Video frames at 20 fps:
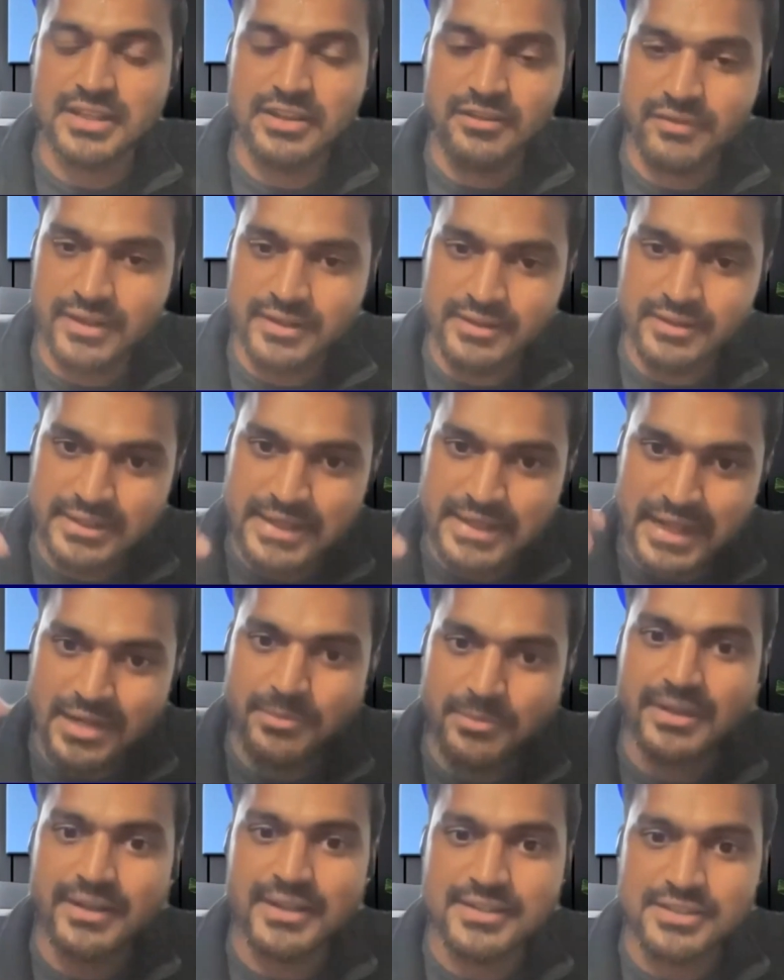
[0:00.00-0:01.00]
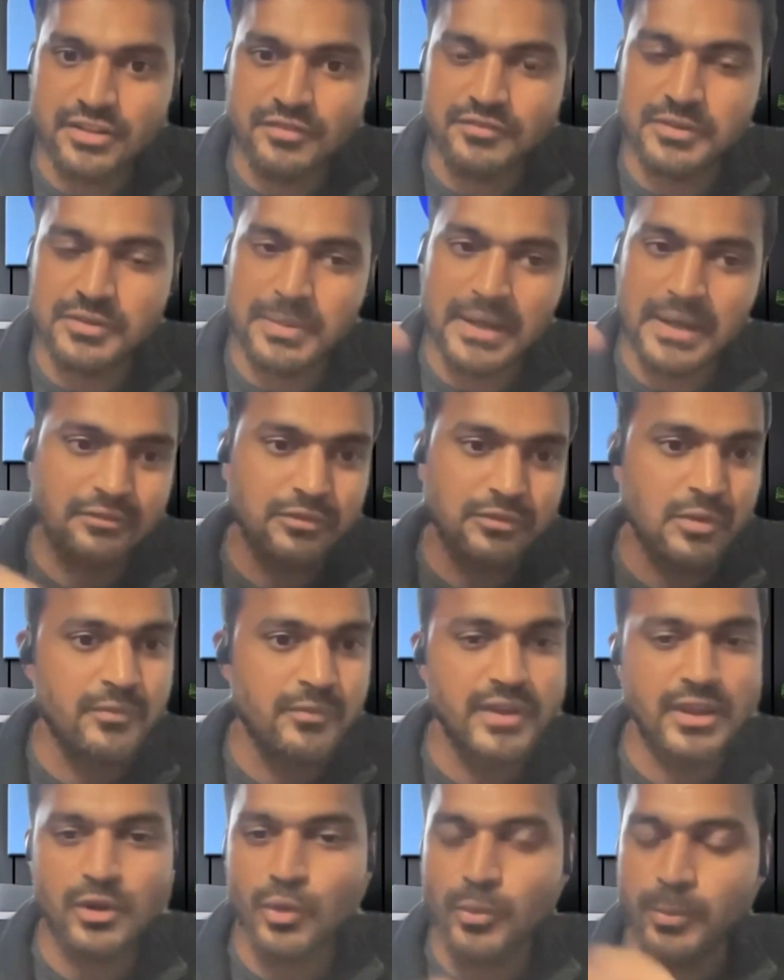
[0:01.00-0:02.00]
given the dynamic nature of the platform,
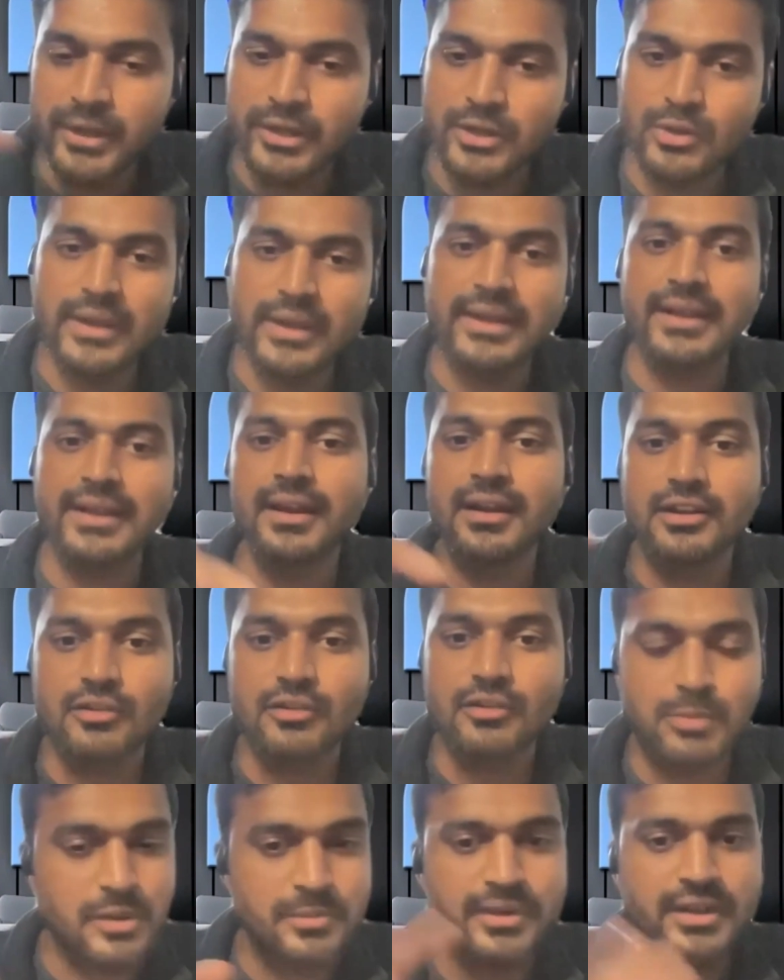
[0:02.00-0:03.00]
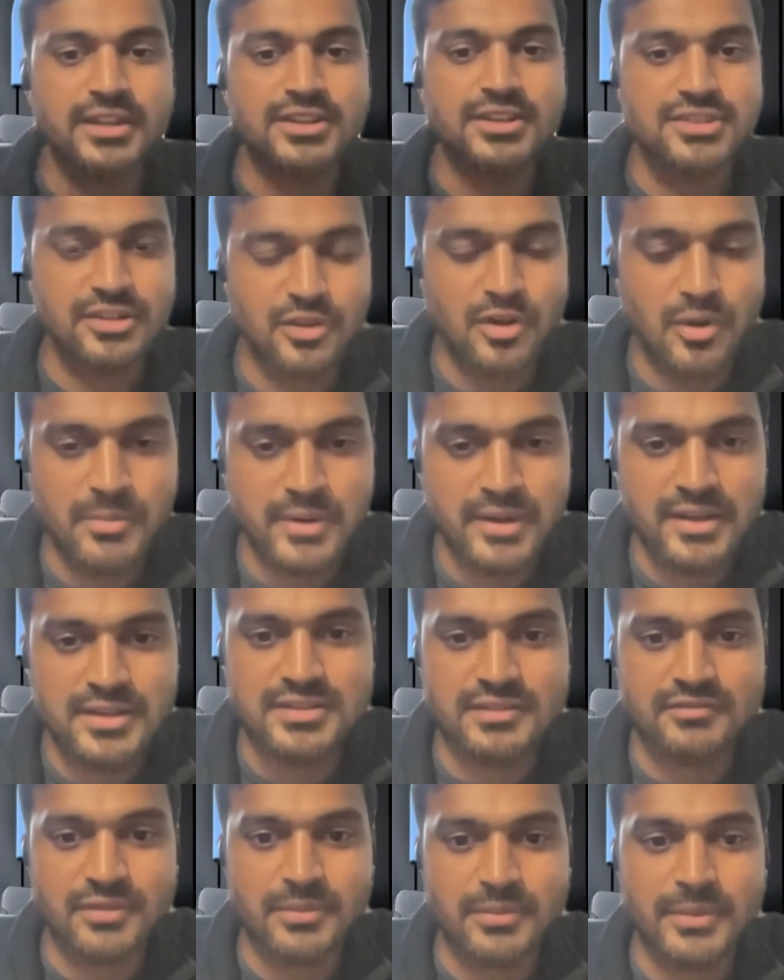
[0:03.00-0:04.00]
we are open to any kind of permutation
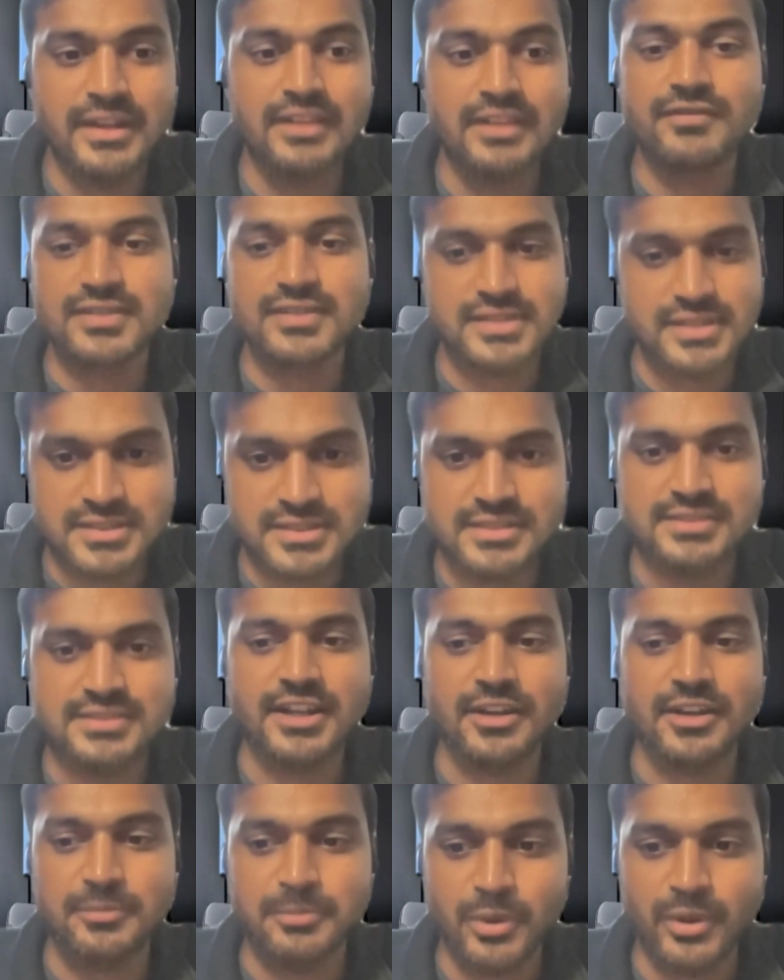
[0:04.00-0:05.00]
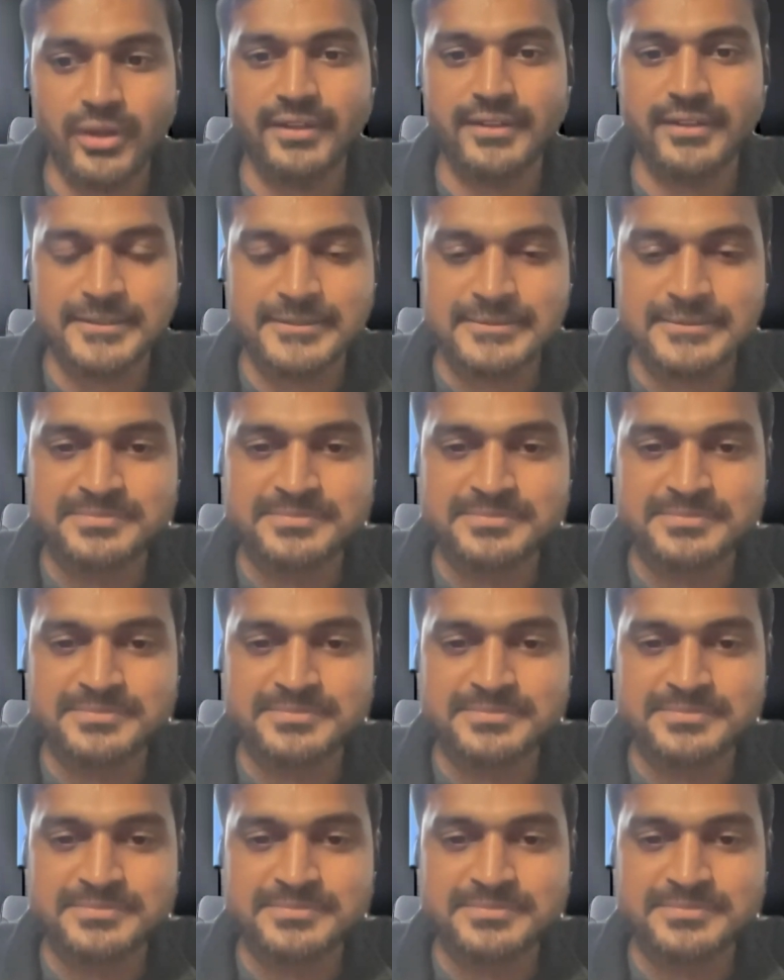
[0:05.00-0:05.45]
combination from an infrastructure standpoint.